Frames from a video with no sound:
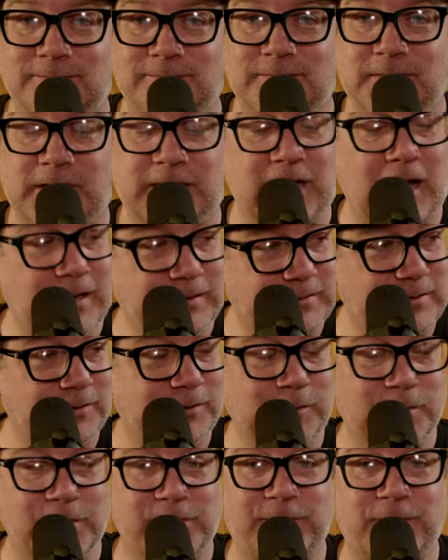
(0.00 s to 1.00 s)

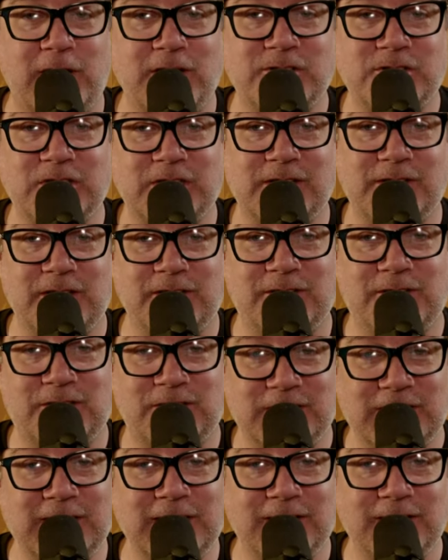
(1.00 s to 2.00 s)
Constantly refreshing and then
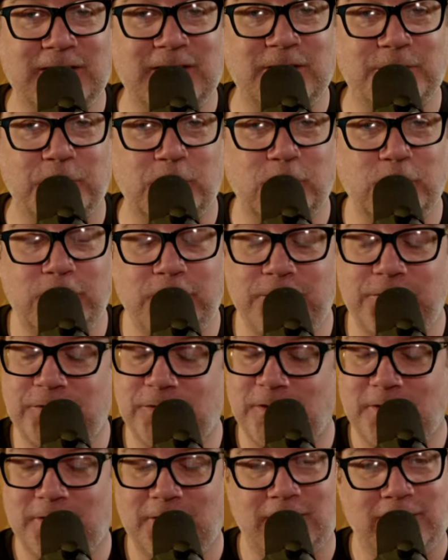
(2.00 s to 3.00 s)
seeing these moves,
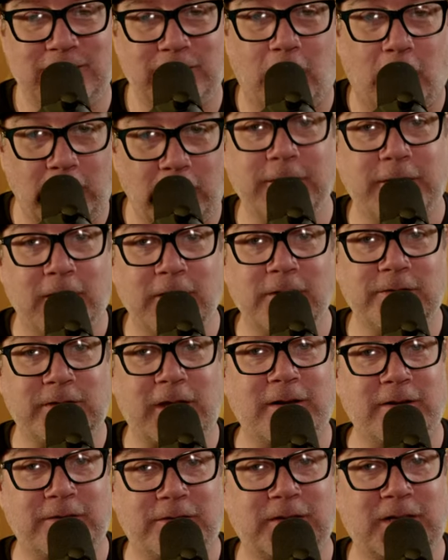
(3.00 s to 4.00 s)
your heart does
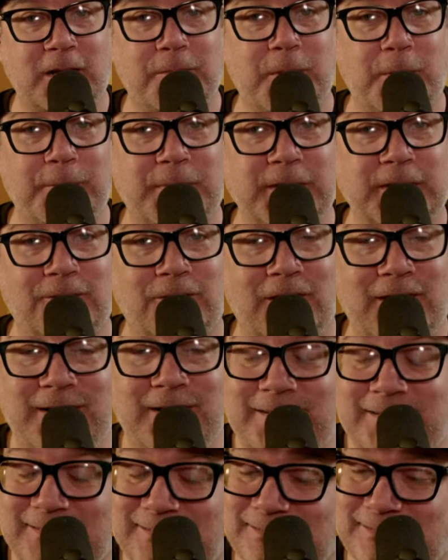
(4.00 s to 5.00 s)
kind of skip a beat,
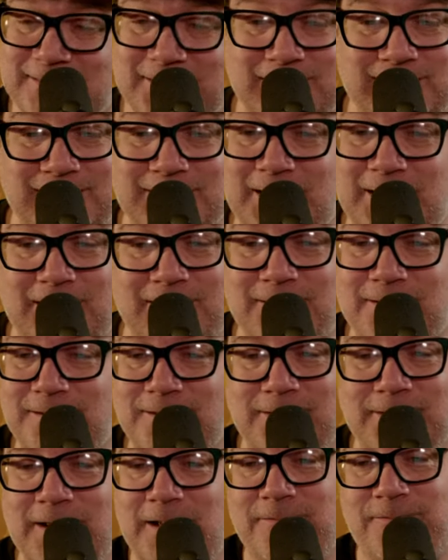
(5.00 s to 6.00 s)
right? Like not
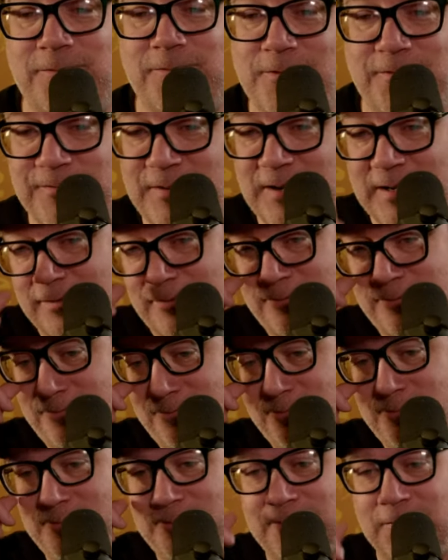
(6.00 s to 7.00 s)
for the faint,
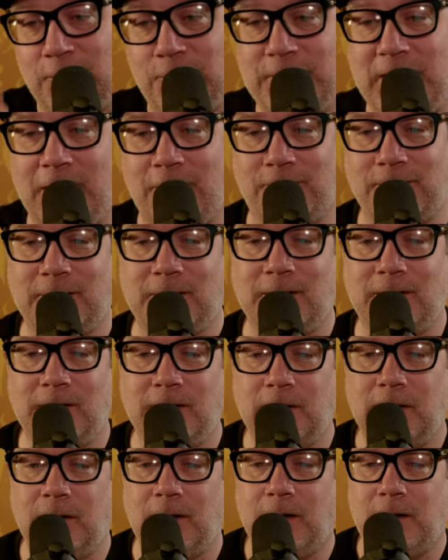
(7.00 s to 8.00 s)
no doubt.
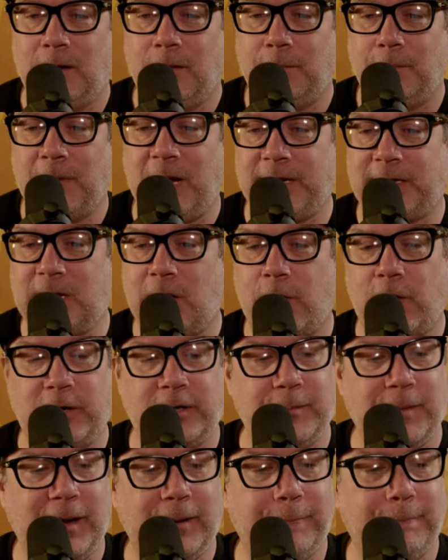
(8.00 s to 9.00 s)
Mike, how are
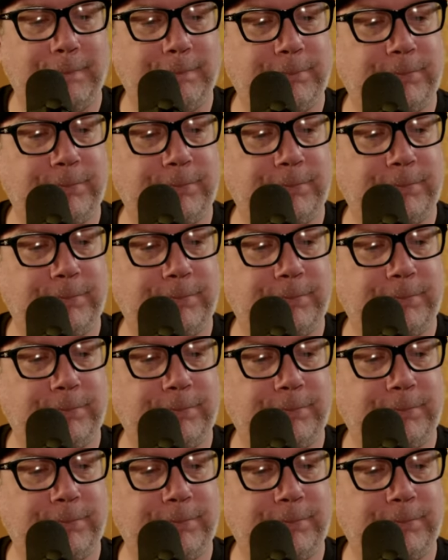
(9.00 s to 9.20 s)
you, man?